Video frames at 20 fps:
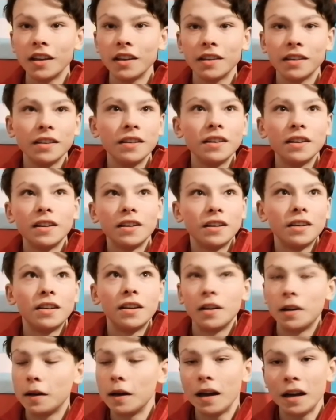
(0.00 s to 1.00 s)
like,
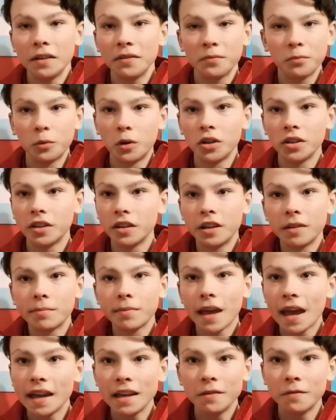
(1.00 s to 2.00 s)
out of what
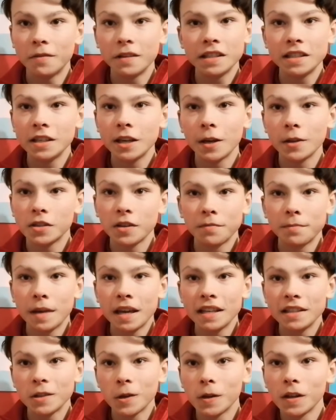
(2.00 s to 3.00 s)
the eight videos I've
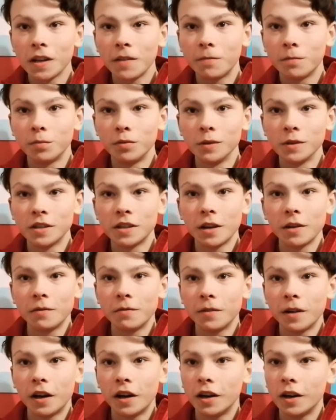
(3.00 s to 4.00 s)
made on Liverpool so
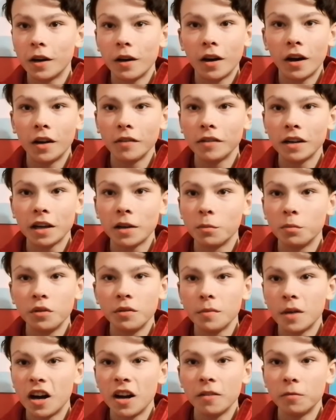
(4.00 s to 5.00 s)
far, I reckon
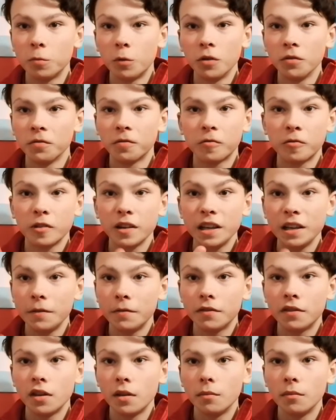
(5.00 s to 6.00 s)
we might have won three
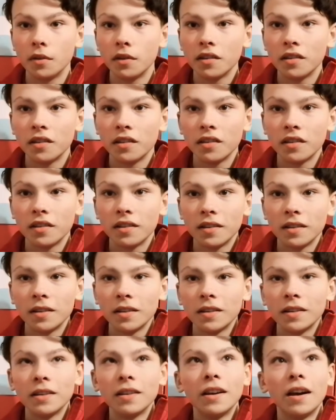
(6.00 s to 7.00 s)
of them.
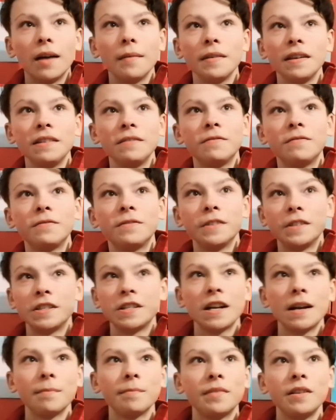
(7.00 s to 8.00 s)
I mean, for
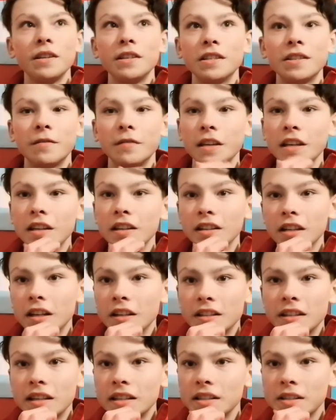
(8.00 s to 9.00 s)
champions of
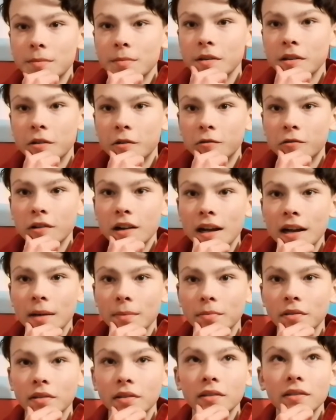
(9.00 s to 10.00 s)
England, that's a bit
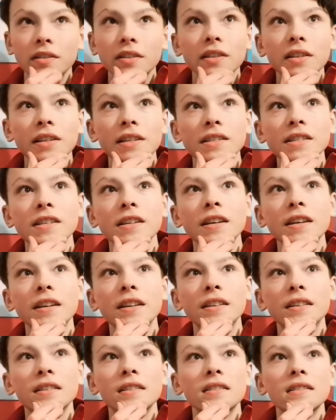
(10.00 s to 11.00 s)
crap, isn't
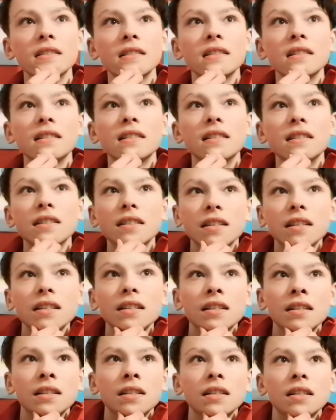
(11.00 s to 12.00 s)
it?
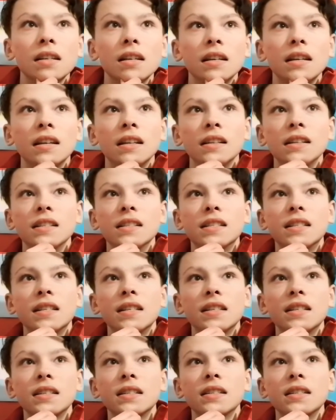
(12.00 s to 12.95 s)
And